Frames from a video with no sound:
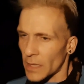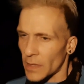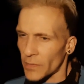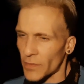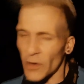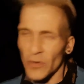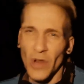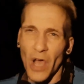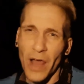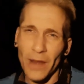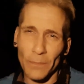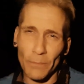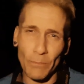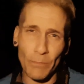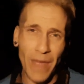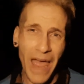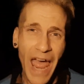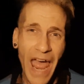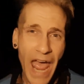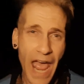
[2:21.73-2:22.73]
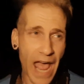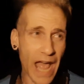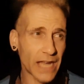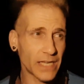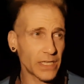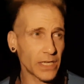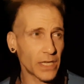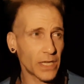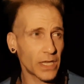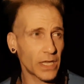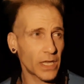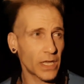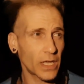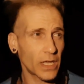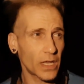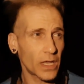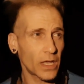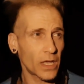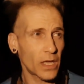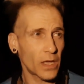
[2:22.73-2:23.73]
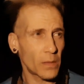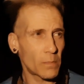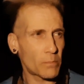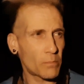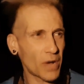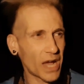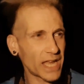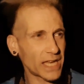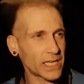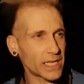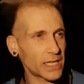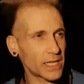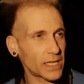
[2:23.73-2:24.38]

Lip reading: They're not bad, but